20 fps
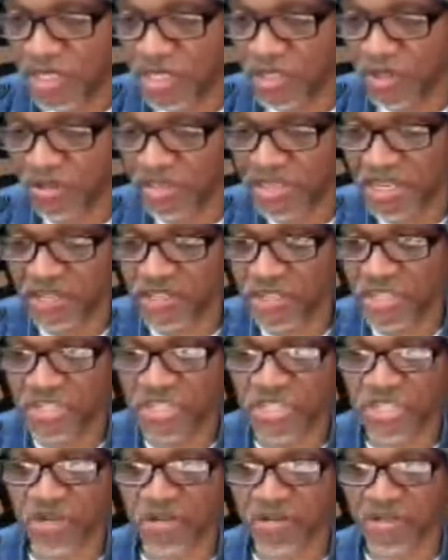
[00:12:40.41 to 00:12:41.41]
So there's a
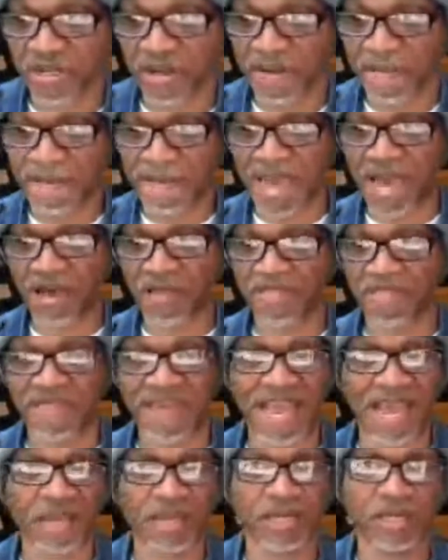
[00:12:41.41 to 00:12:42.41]
certain amount
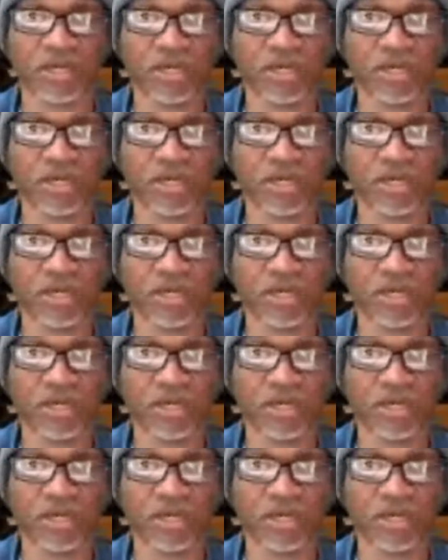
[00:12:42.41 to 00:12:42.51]
that